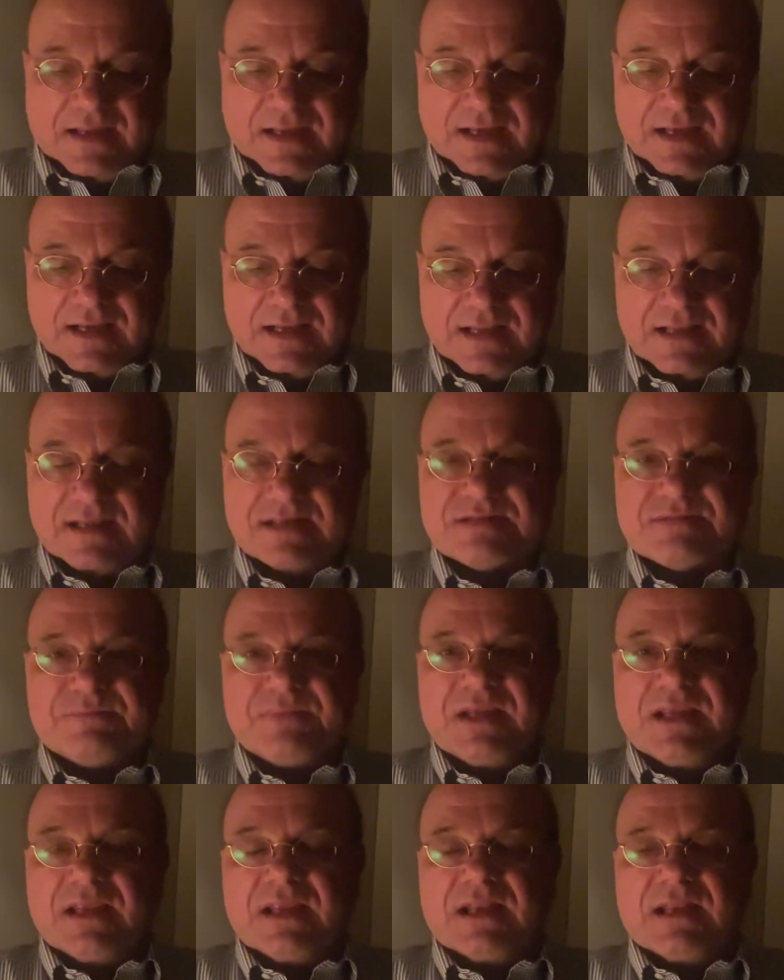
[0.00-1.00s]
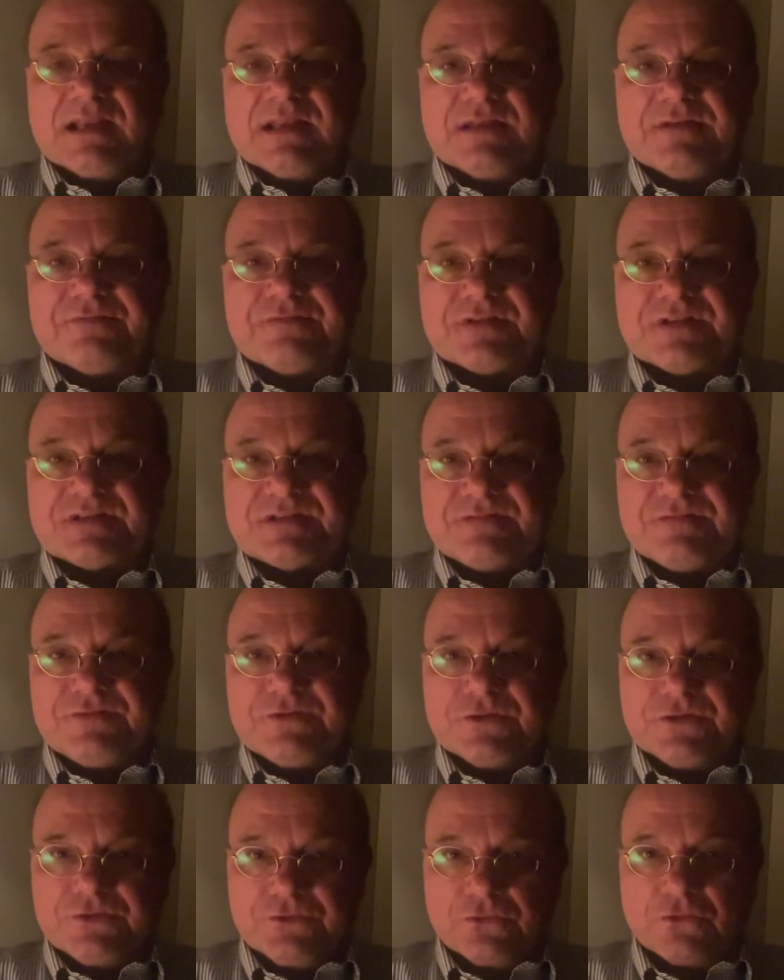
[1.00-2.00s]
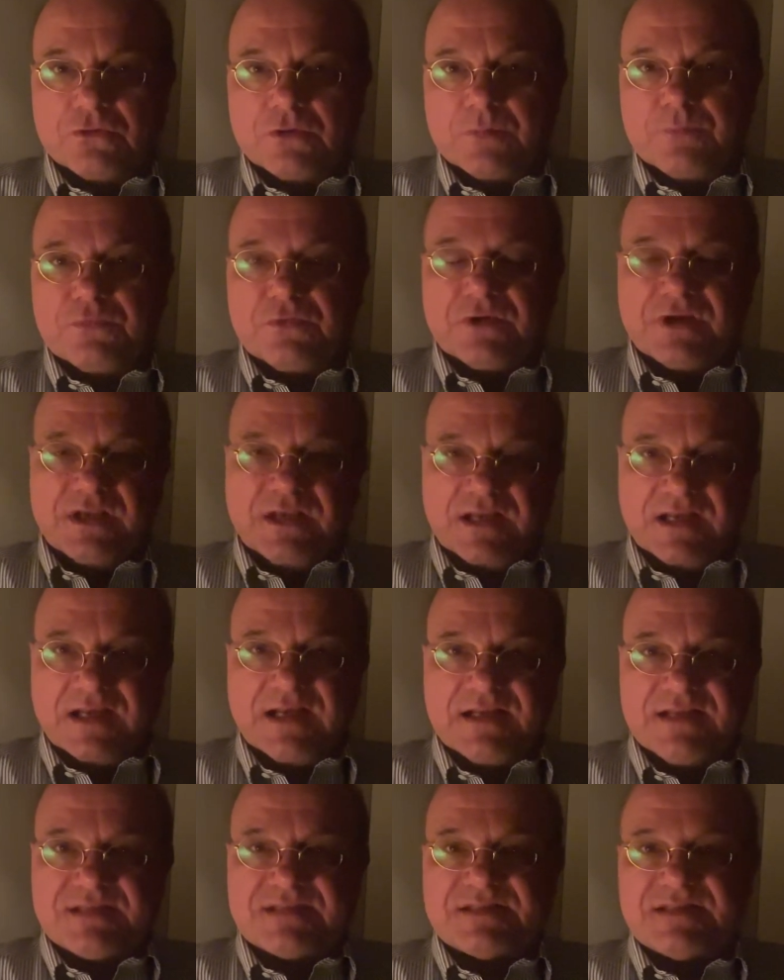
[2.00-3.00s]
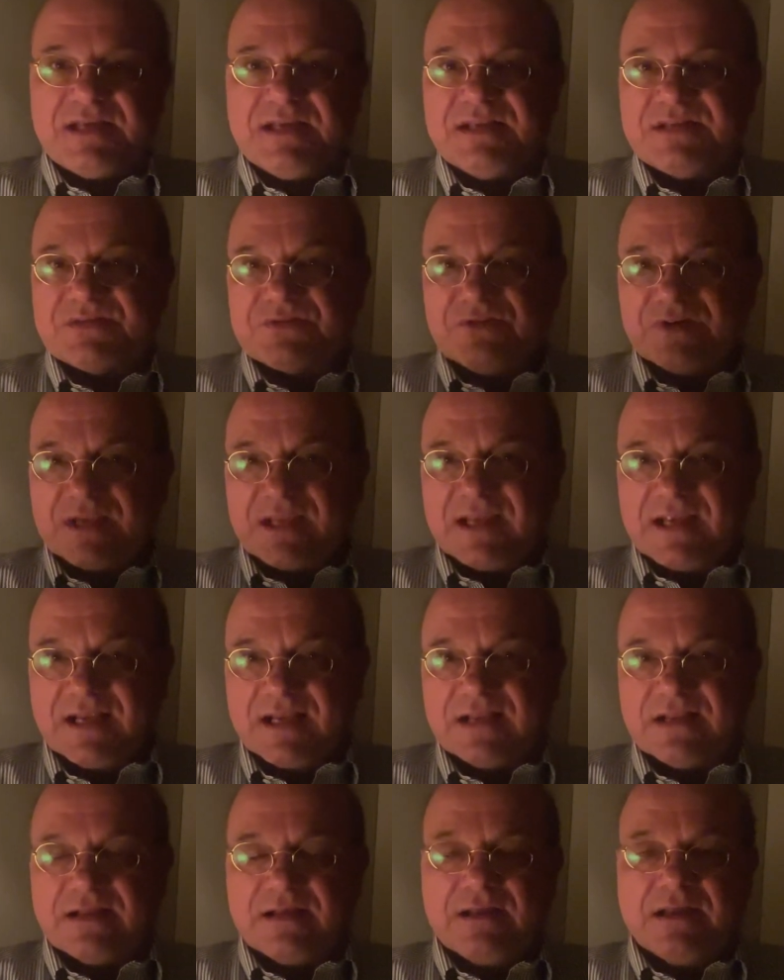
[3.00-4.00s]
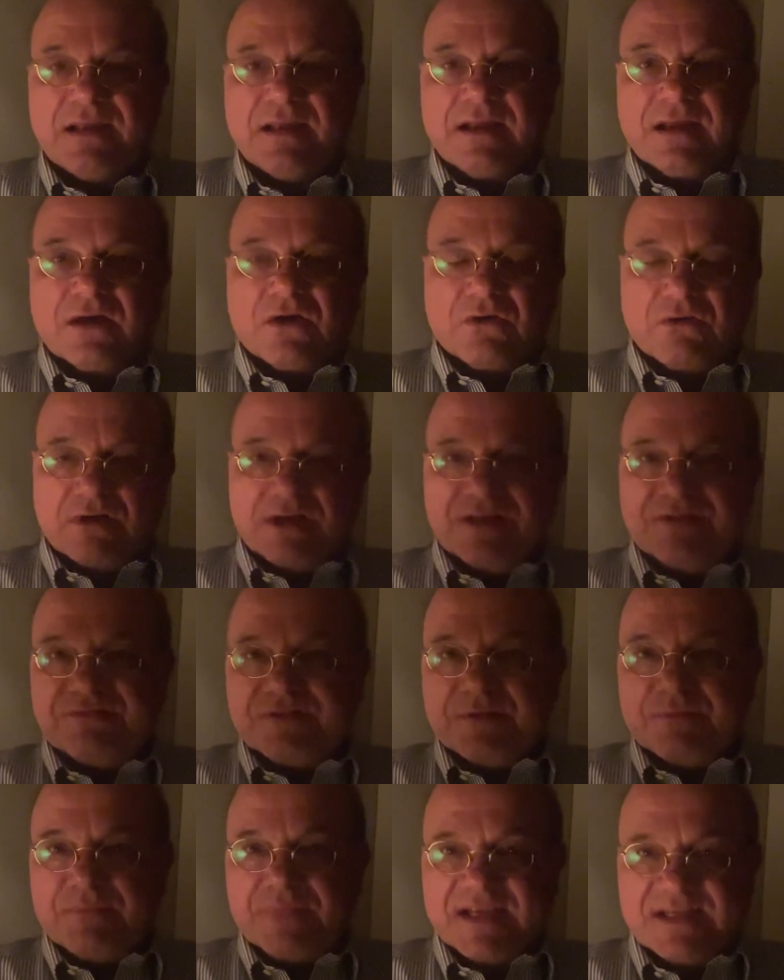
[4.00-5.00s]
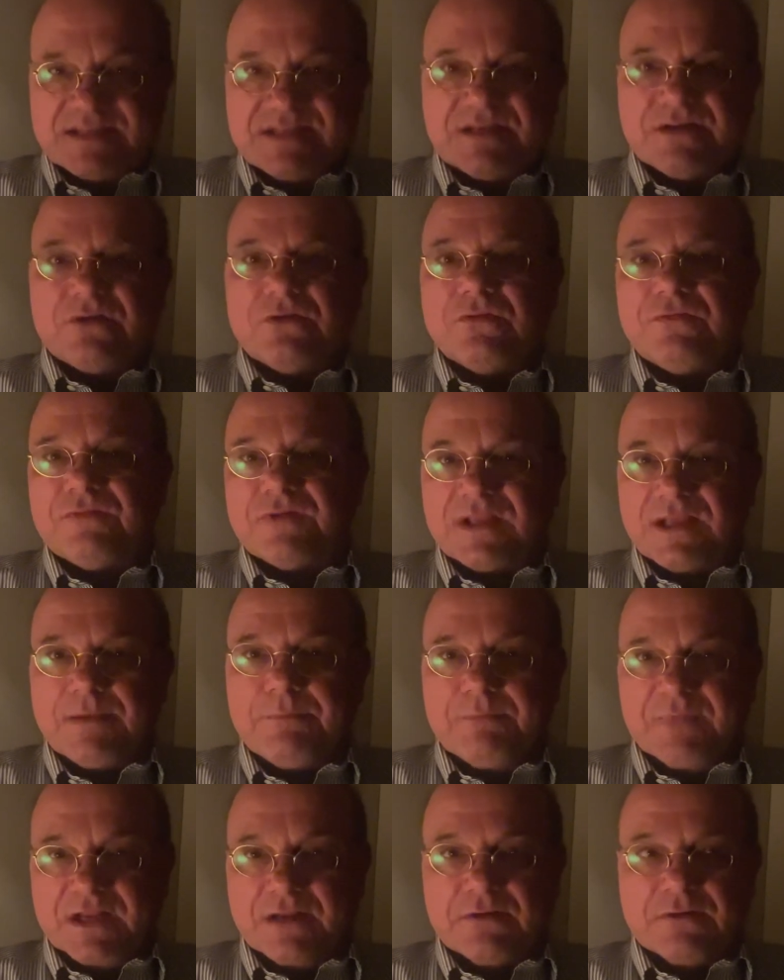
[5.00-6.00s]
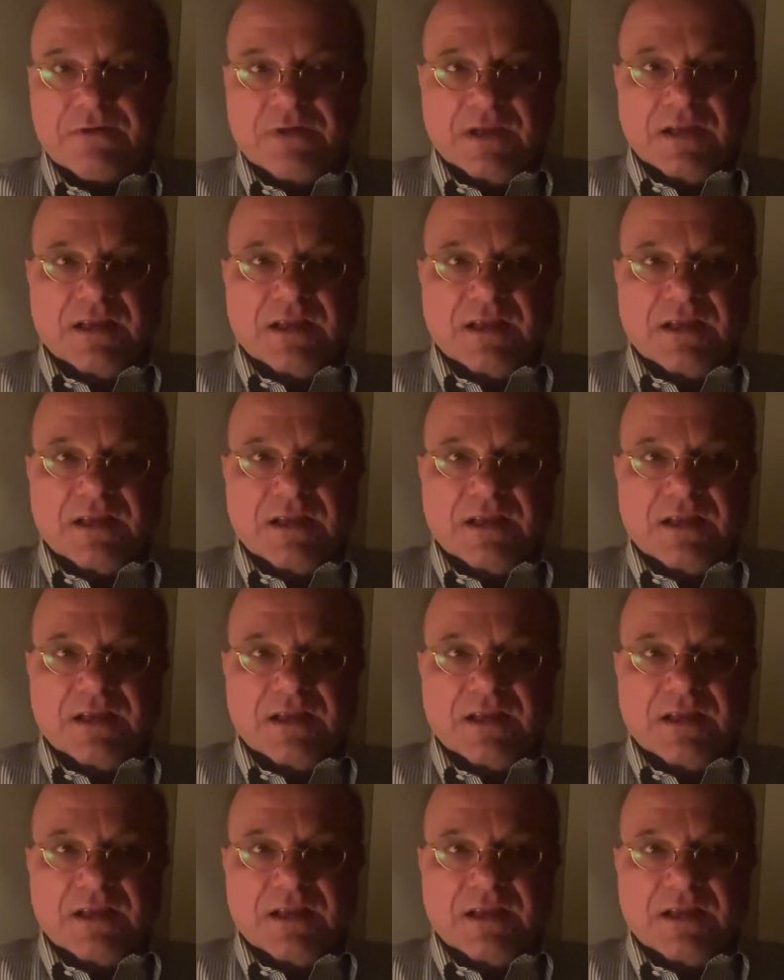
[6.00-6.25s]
And it doesn't make any difference if you're in Europe or in the United States or in Canada or even in Mexico for that matter,